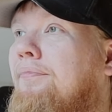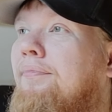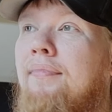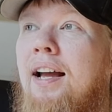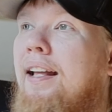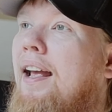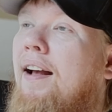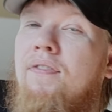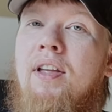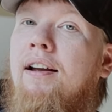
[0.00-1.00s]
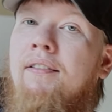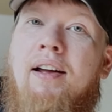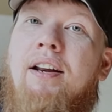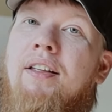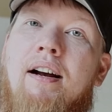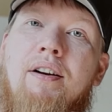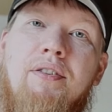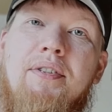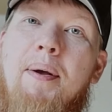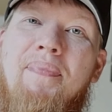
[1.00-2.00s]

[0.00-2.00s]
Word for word: I can't think of anything else.